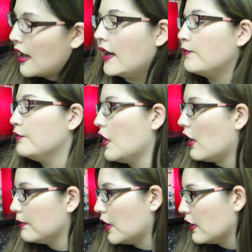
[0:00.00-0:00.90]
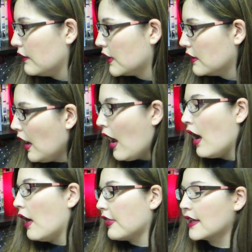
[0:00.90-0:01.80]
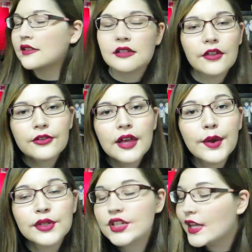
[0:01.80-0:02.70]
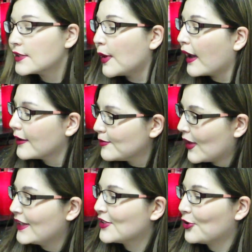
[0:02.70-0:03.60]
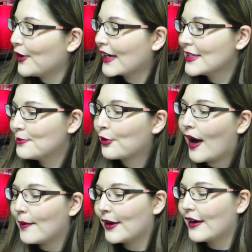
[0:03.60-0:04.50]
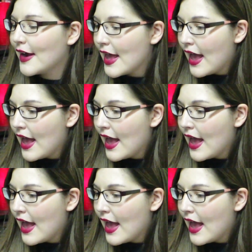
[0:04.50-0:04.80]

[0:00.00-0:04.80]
I'm not even, that's another language, that's why. It's a correcting primer,